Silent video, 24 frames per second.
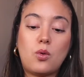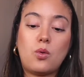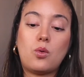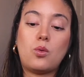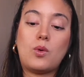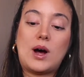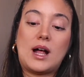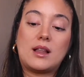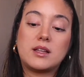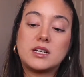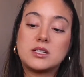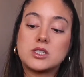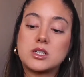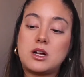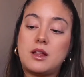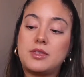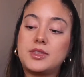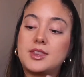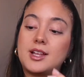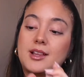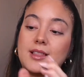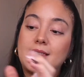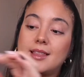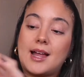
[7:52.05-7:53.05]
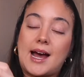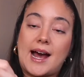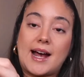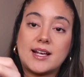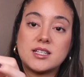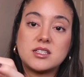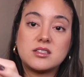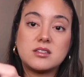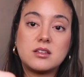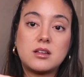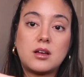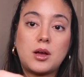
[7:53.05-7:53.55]
while it's on the
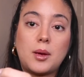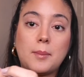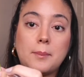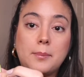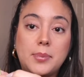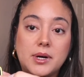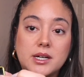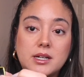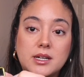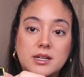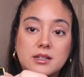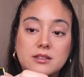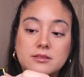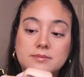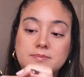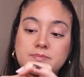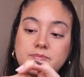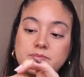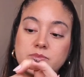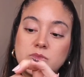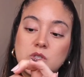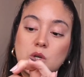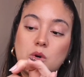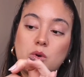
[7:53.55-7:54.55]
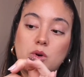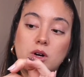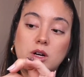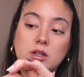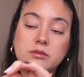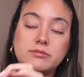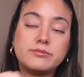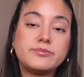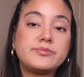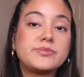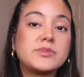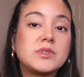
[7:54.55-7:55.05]
last button,
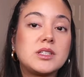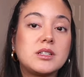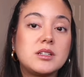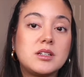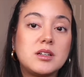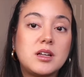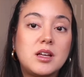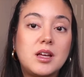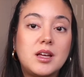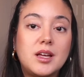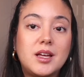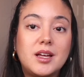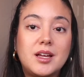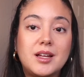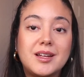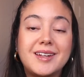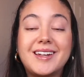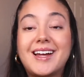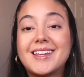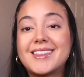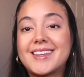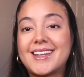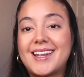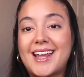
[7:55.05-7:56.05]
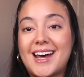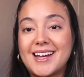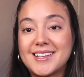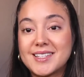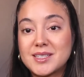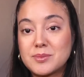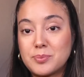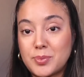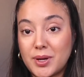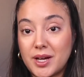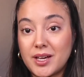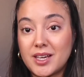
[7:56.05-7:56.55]
or not the
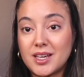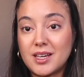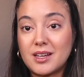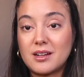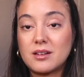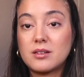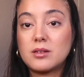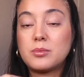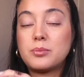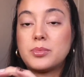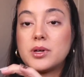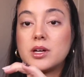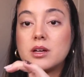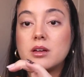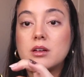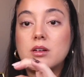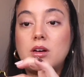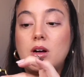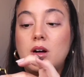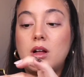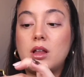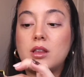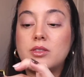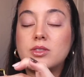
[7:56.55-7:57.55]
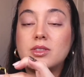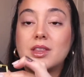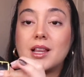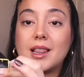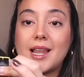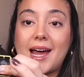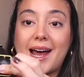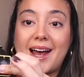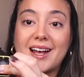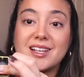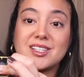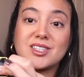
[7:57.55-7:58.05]
last button, but on the
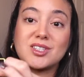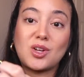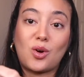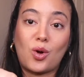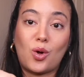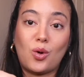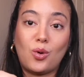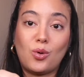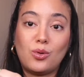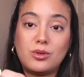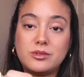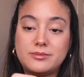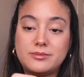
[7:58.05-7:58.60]
last hole.